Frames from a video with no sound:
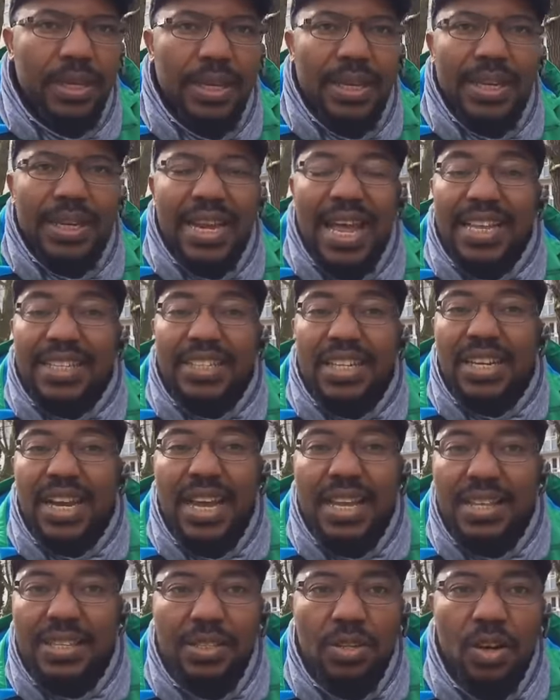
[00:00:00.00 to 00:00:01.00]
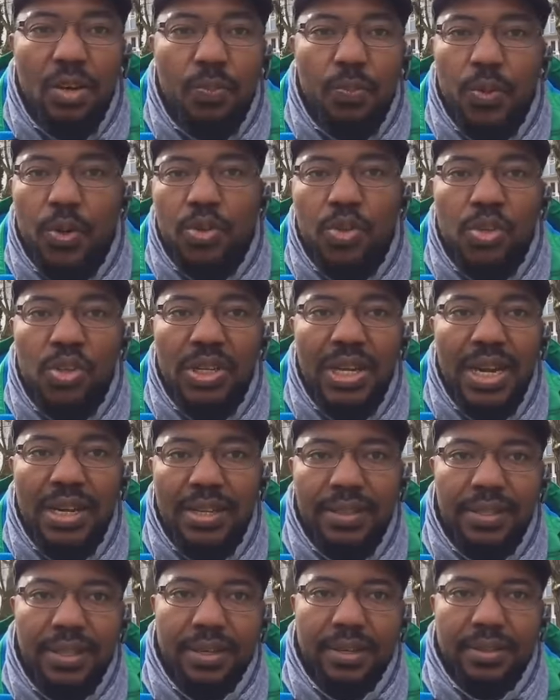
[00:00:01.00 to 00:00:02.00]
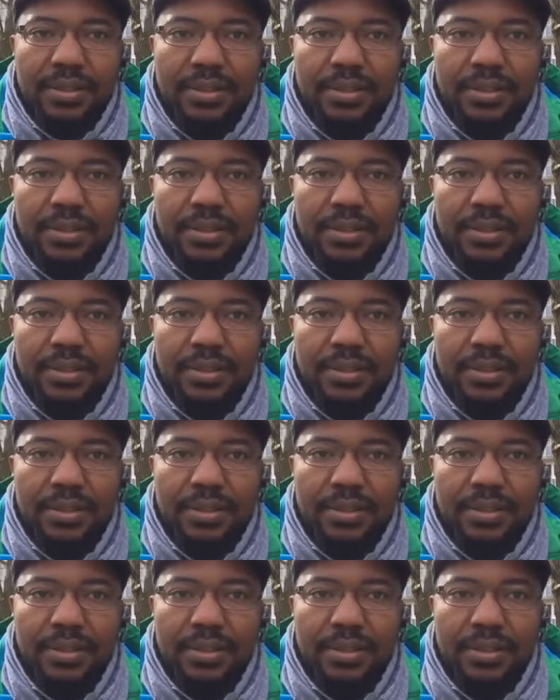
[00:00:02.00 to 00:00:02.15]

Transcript: Nigeria is not producing anything.